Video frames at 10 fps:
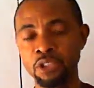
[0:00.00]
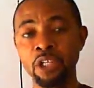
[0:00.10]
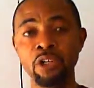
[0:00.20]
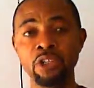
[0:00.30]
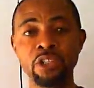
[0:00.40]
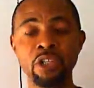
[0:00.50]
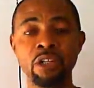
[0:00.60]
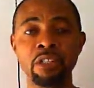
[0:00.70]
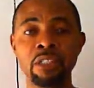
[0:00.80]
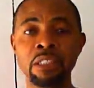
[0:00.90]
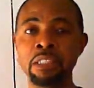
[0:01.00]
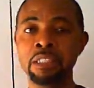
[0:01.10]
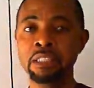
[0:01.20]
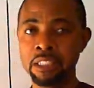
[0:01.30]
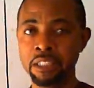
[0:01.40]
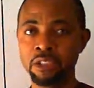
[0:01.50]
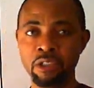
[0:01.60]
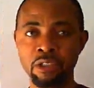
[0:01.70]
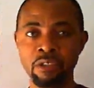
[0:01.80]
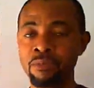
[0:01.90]
join us on
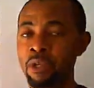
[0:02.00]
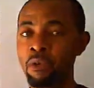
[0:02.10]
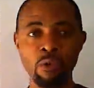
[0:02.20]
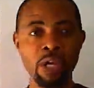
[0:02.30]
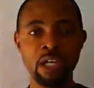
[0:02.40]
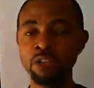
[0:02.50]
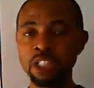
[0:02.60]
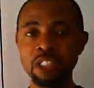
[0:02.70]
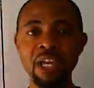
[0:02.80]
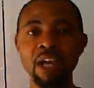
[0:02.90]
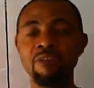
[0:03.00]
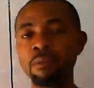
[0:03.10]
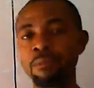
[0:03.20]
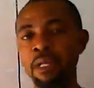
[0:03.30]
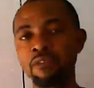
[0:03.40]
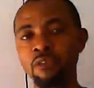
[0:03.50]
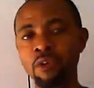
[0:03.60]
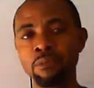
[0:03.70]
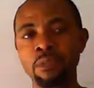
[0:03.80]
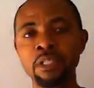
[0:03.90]
TikTok. We are using every
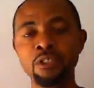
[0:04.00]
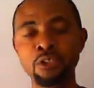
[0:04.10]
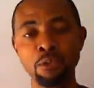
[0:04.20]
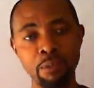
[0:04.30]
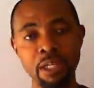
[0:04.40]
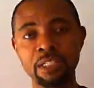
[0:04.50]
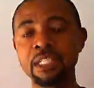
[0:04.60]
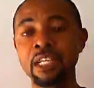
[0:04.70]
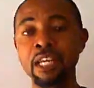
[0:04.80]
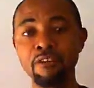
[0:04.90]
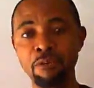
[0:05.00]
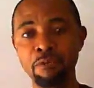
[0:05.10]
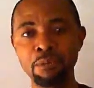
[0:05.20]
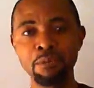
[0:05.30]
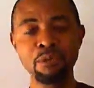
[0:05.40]
platform to bless the life of people